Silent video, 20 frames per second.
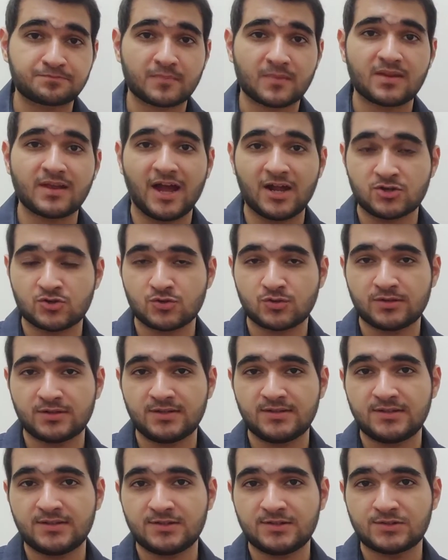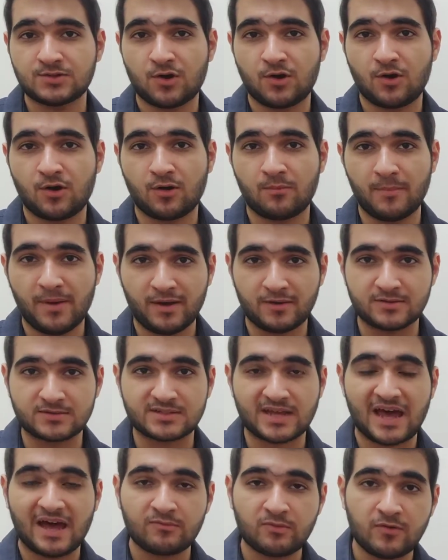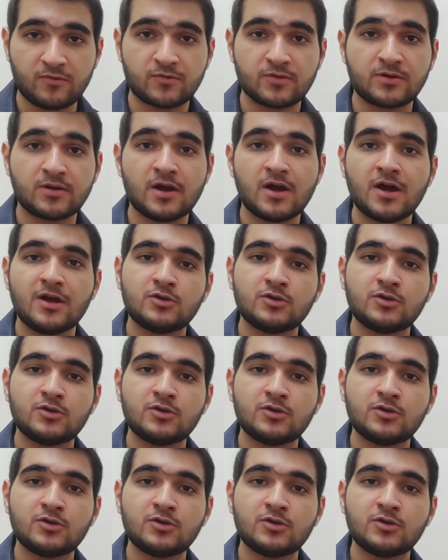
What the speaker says: Naturally, these are metals. However,